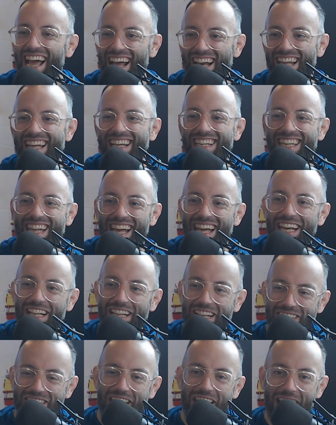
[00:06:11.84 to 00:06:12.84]
In his head, I
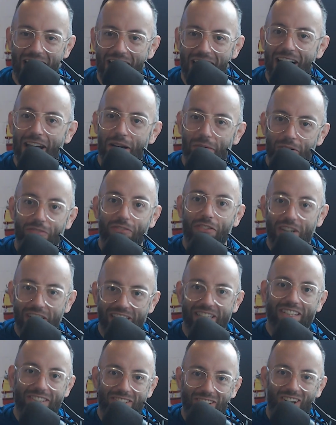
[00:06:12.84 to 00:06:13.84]
was like, I am a
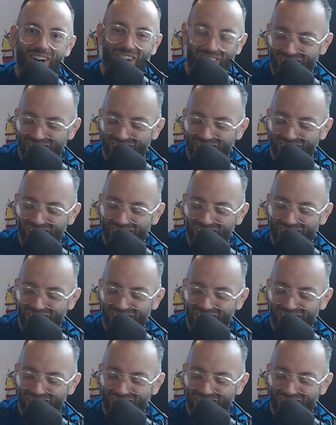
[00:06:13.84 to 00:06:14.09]
adult.